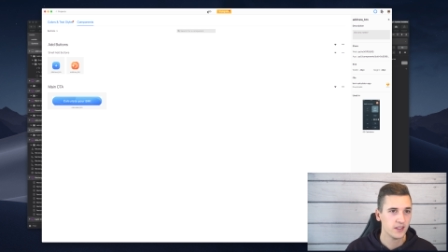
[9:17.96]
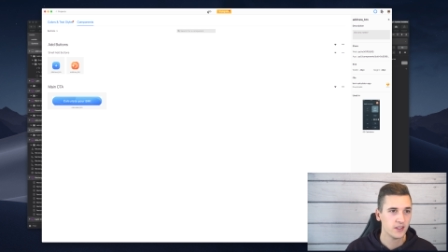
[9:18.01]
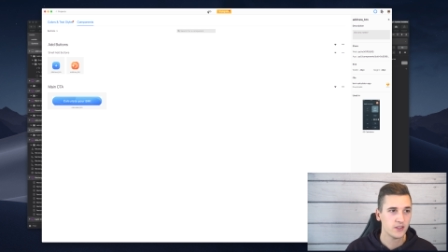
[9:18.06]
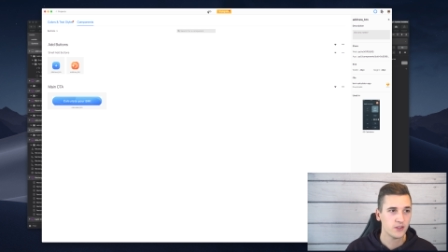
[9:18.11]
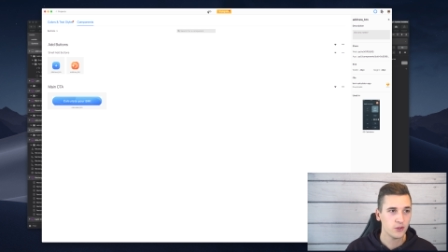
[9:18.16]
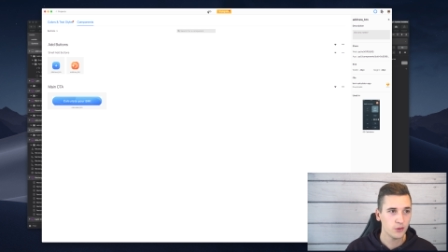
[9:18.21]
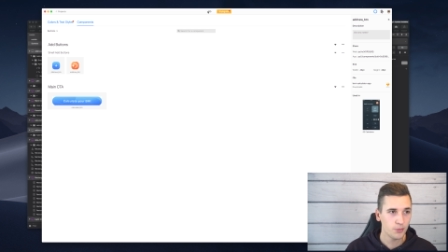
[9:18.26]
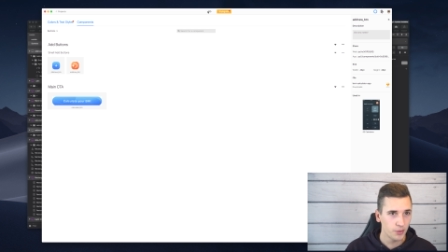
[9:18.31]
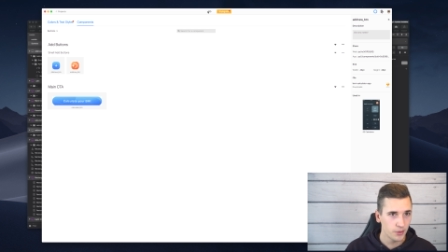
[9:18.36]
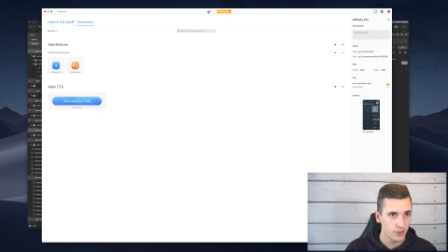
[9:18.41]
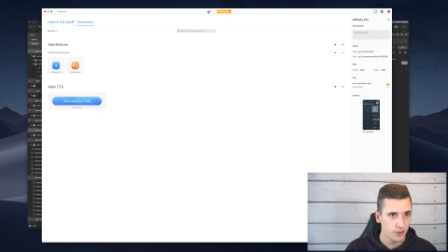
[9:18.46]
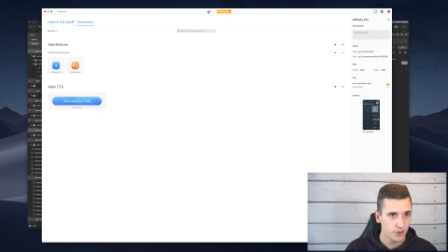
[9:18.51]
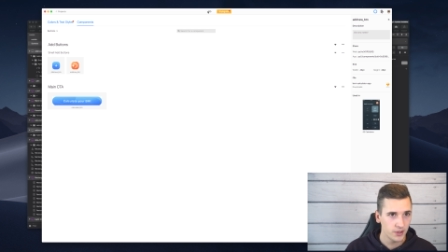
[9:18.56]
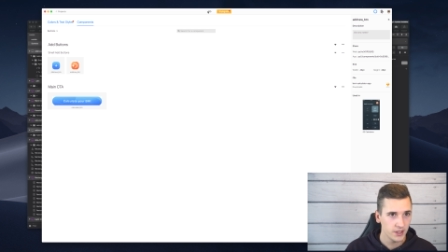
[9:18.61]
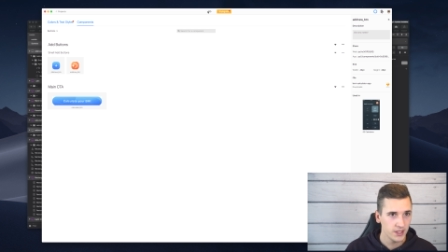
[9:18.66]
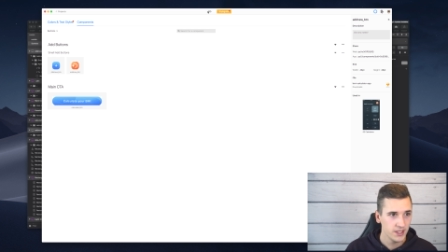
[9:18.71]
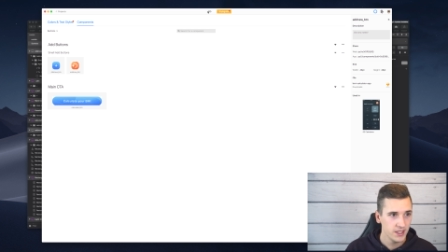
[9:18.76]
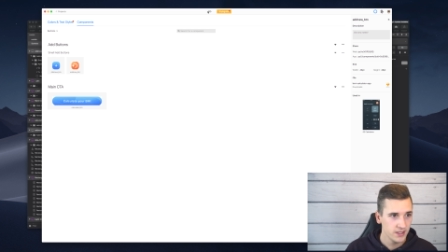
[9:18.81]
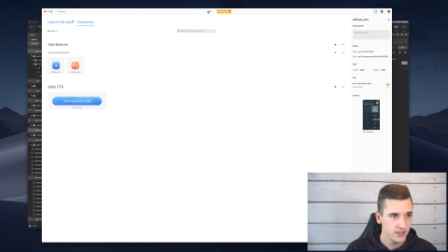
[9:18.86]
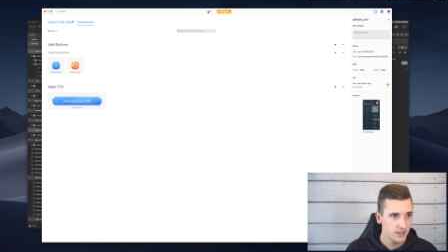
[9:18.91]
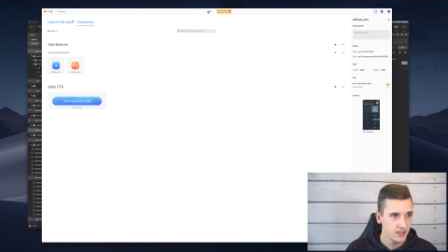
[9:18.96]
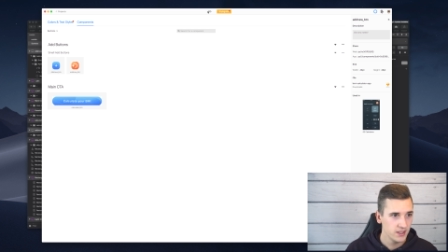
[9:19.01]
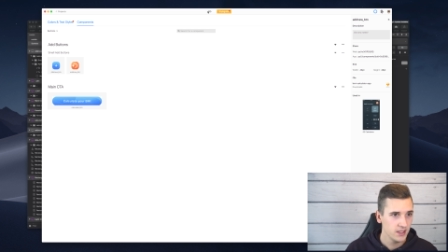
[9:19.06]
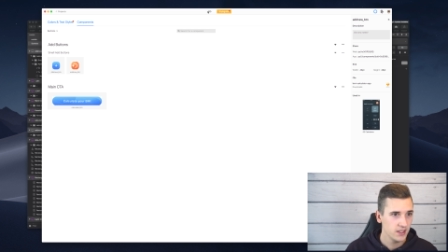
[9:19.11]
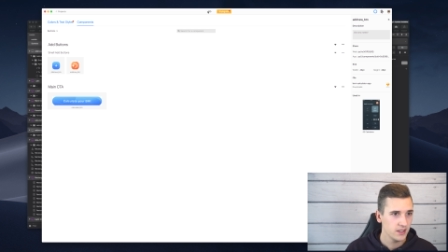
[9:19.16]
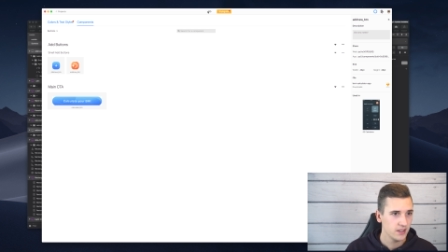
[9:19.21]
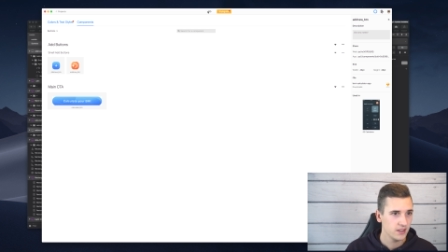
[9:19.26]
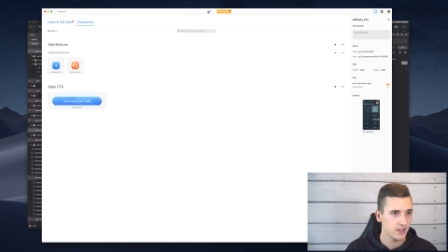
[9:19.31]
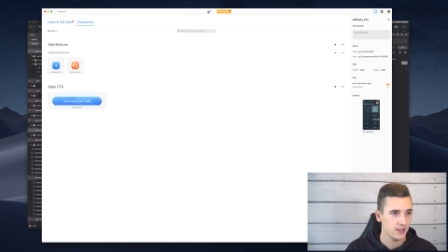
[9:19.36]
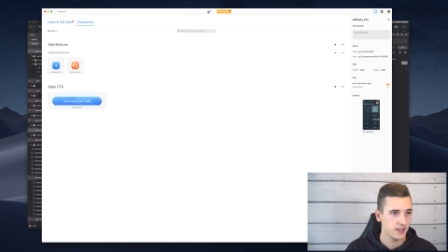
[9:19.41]
super
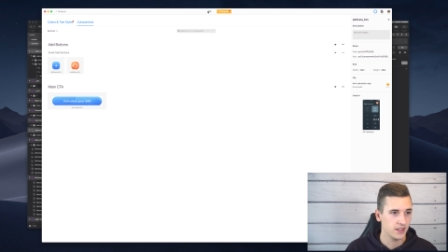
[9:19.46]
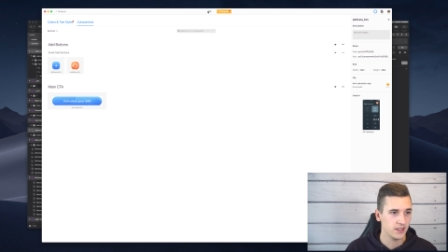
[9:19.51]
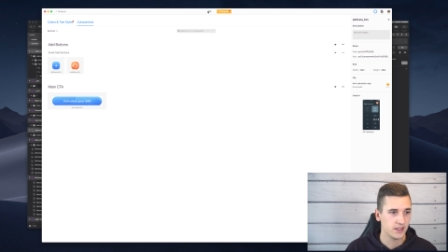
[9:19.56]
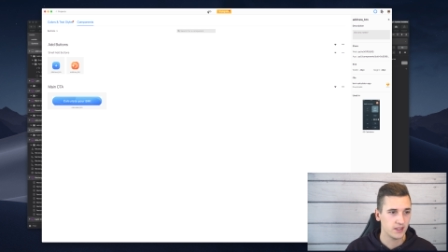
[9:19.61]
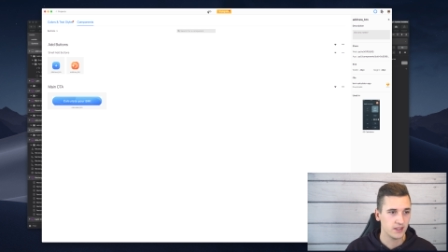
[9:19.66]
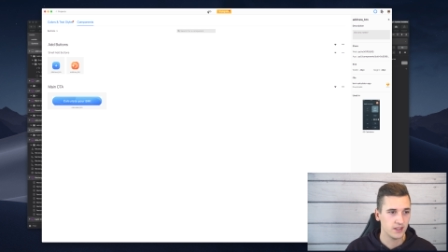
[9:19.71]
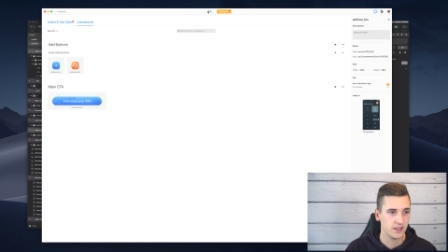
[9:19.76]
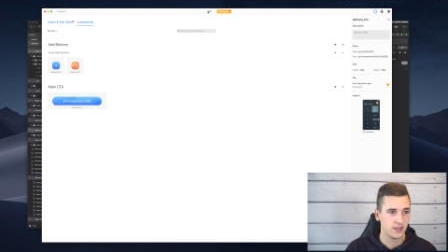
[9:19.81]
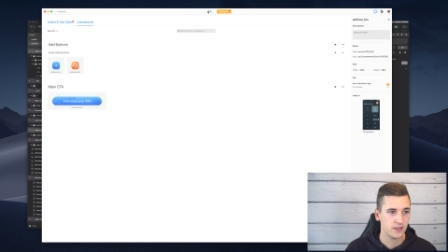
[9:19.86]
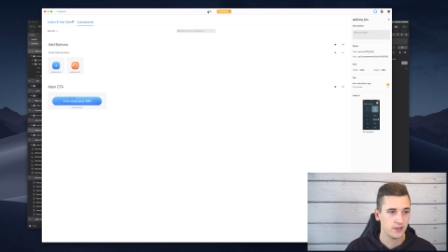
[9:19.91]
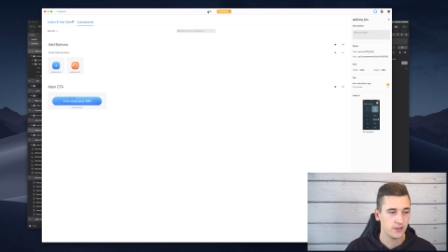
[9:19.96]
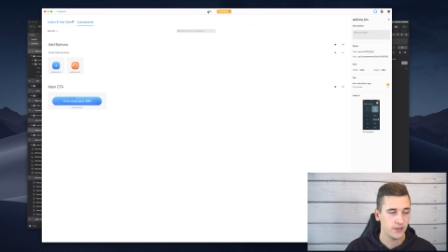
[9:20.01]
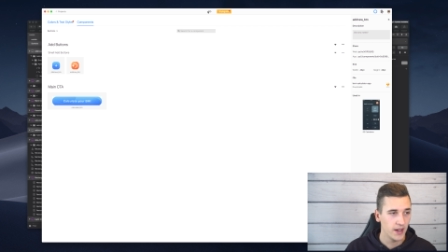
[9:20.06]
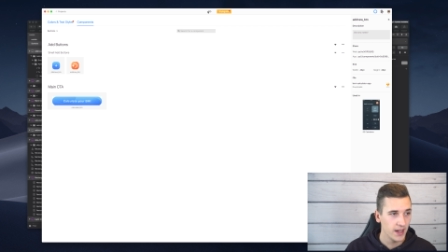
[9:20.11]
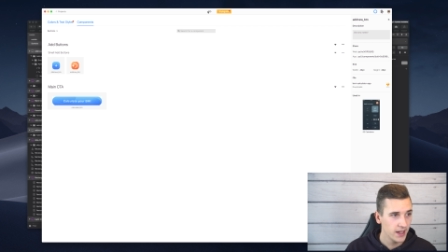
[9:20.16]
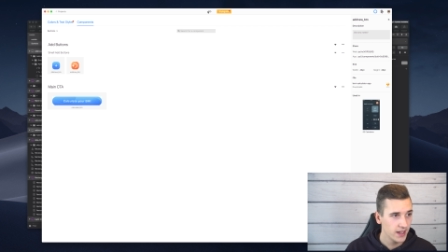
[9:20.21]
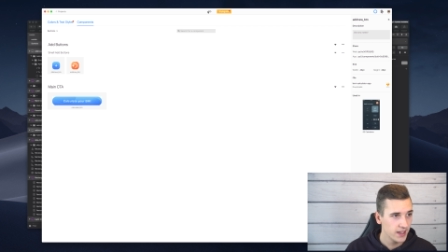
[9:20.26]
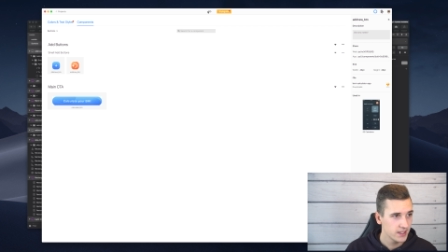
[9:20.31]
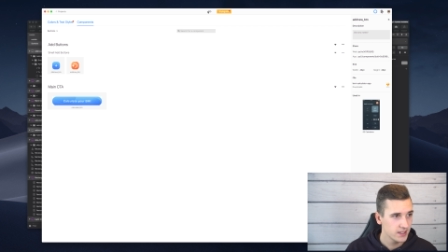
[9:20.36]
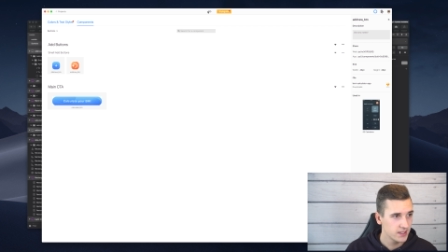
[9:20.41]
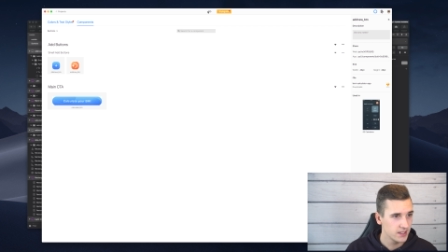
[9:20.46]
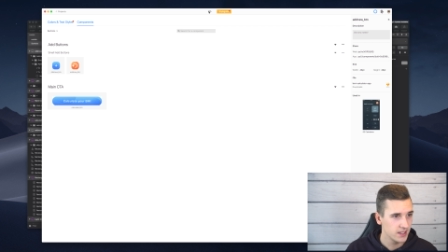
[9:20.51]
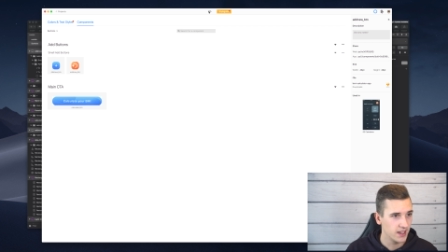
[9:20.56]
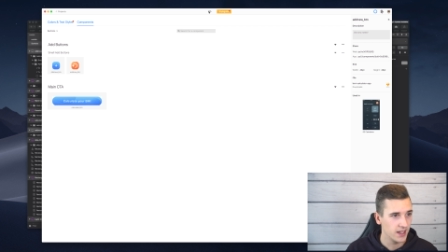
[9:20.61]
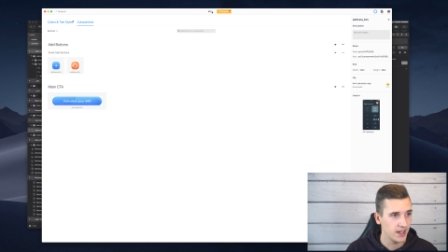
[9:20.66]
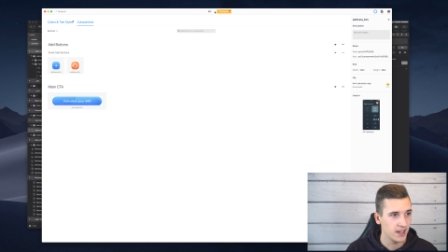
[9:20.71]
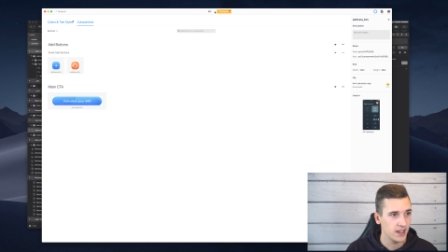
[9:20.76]
easy, it's, it's fast,